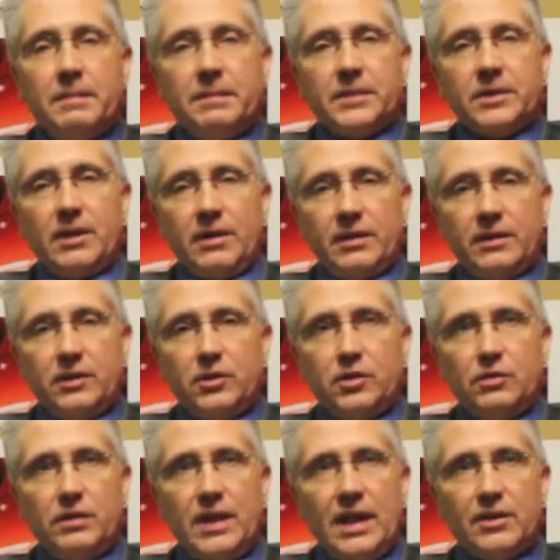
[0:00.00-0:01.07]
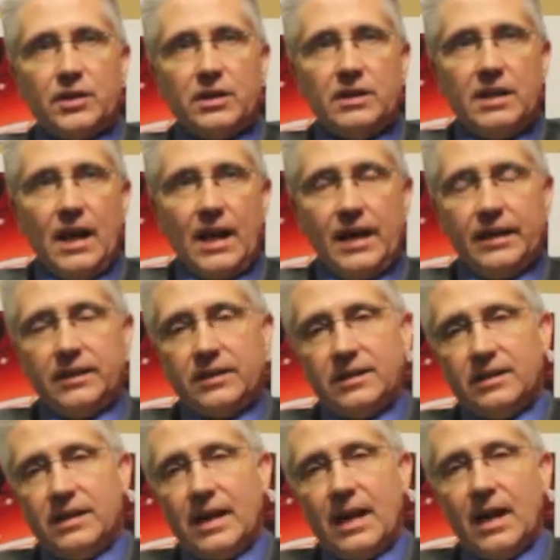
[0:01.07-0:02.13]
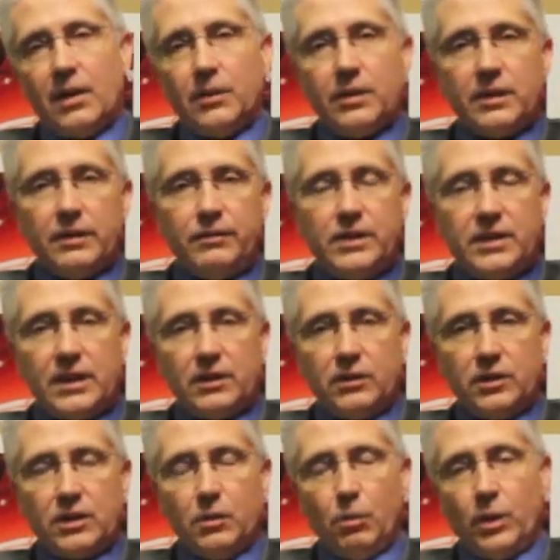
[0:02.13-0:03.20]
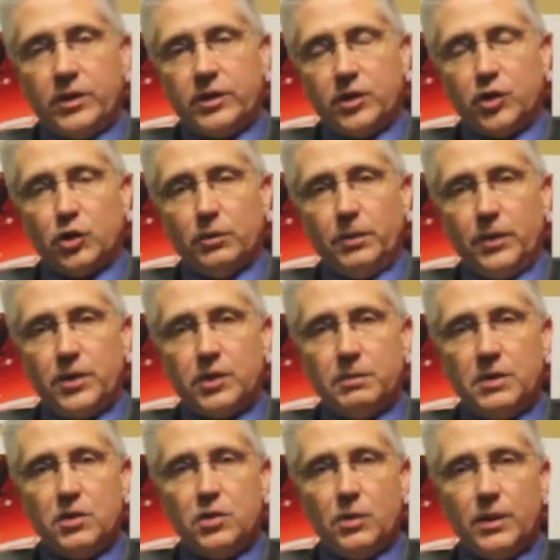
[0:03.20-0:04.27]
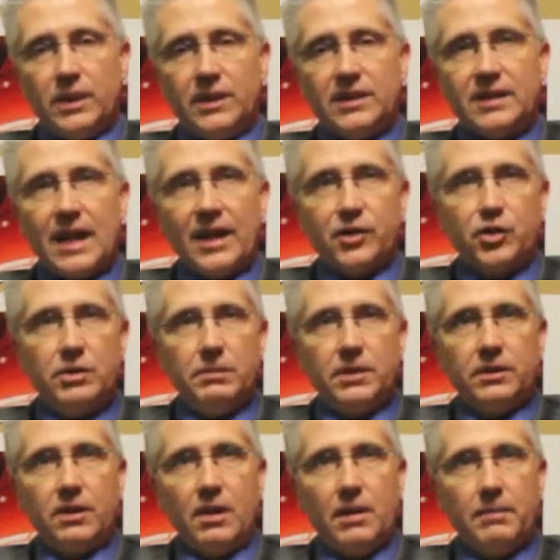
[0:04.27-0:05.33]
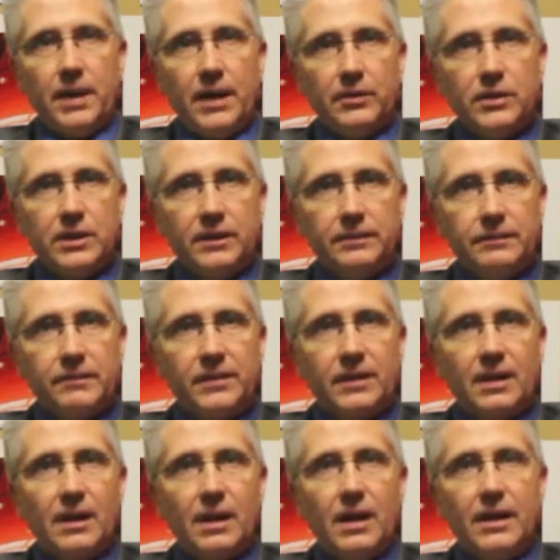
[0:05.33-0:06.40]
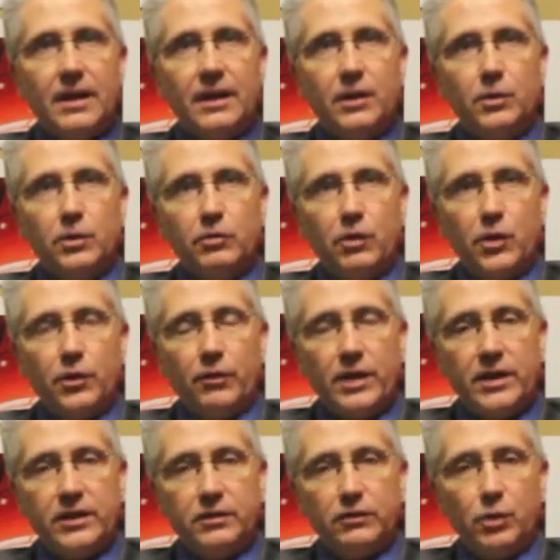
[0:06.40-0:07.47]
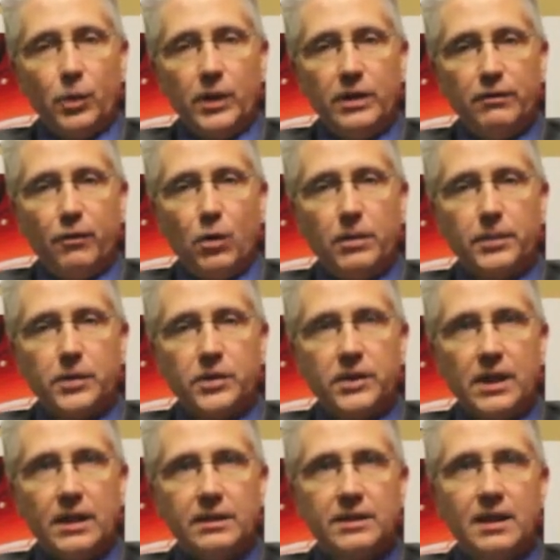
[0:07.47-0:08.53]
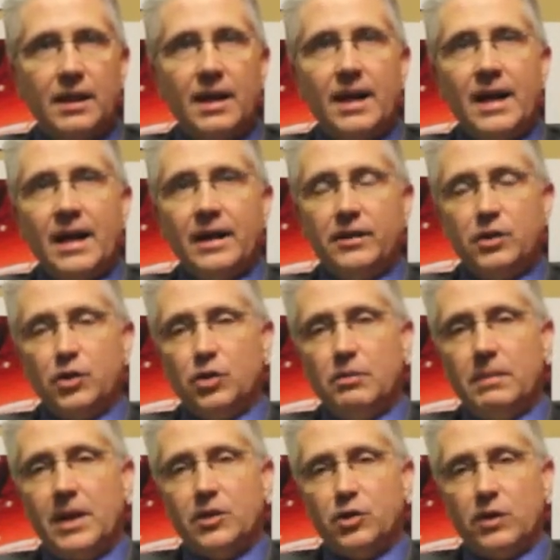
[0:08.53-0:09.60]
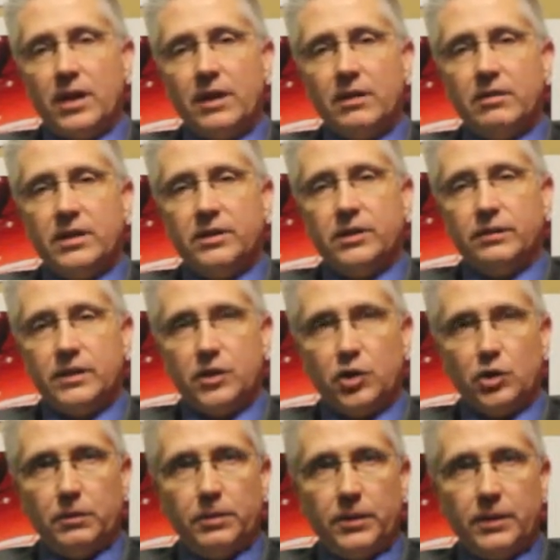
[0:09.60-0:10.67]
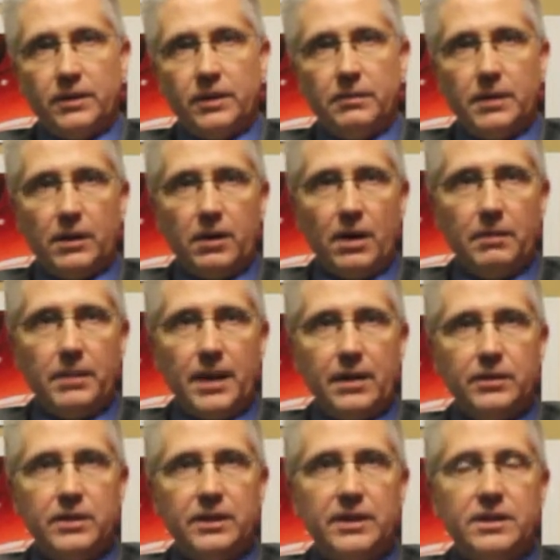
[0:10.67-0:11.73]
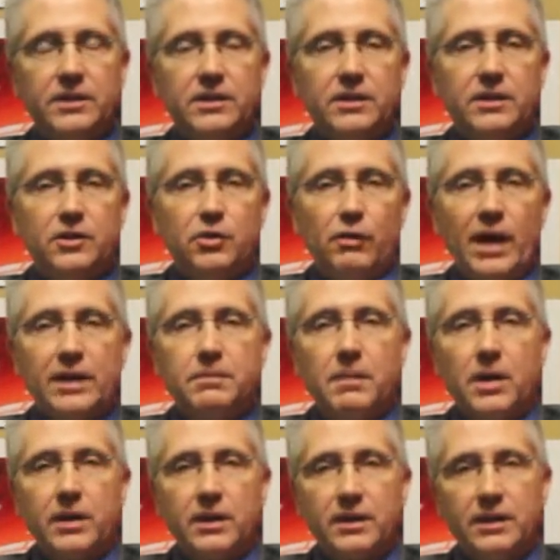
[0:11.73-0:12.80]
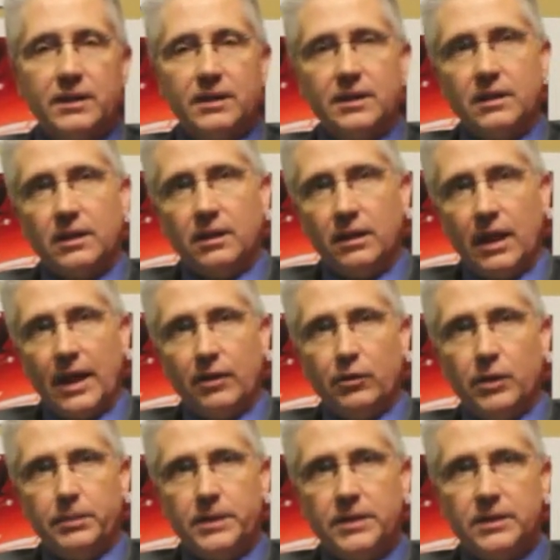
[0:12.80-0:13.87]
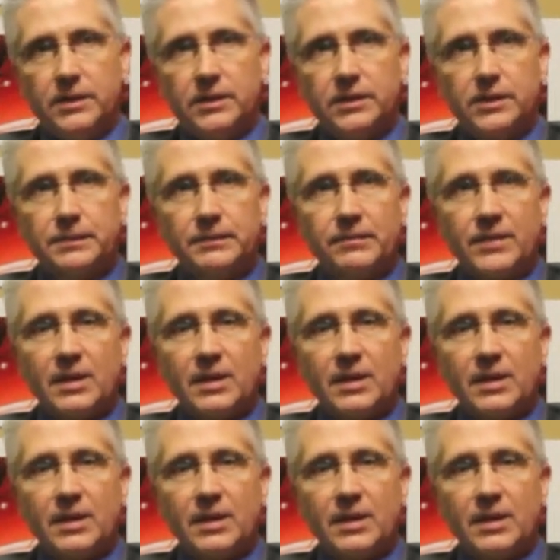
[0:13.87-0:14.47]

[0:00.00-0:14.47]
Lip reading: Starting in 2009 to now, if you take a look at what digital print's been doing, it's actually been compounding annual growth rates of 24%. And the two major areas of digital print that have been compounding is in the direct marketing and the collateral pieces.